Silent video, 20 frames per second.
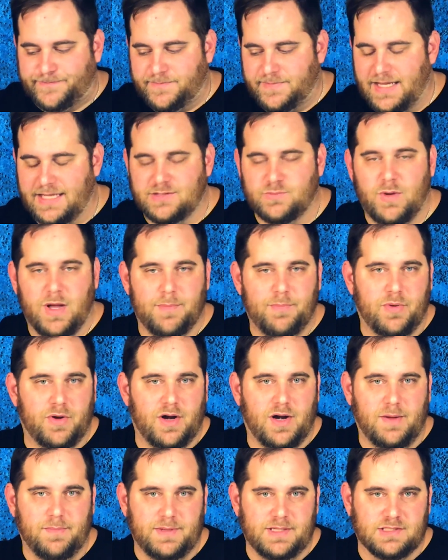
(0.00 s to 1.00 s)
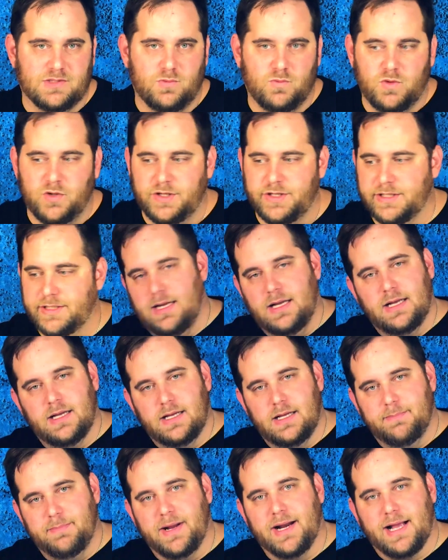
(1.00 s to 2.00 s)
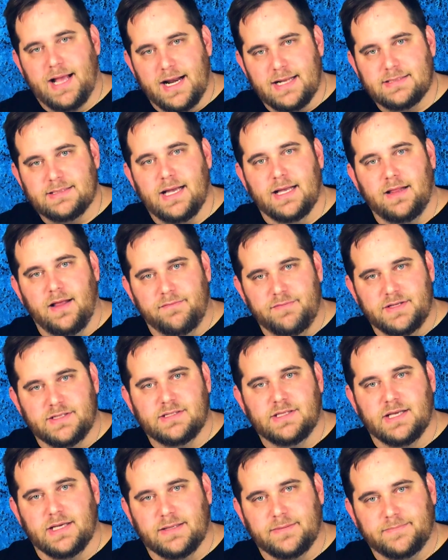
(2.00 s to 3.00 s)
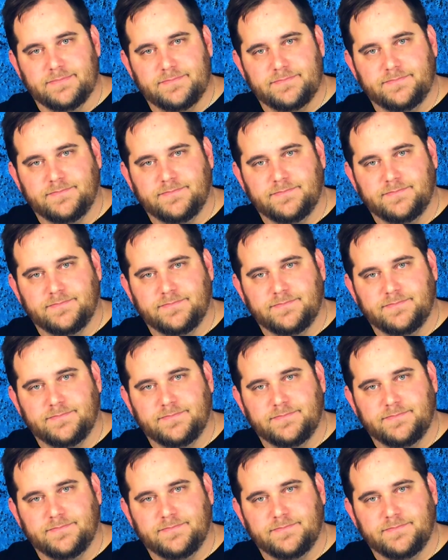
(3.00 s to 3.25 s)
that's why I put on a piece of wood. But I gotta say, I love this thing.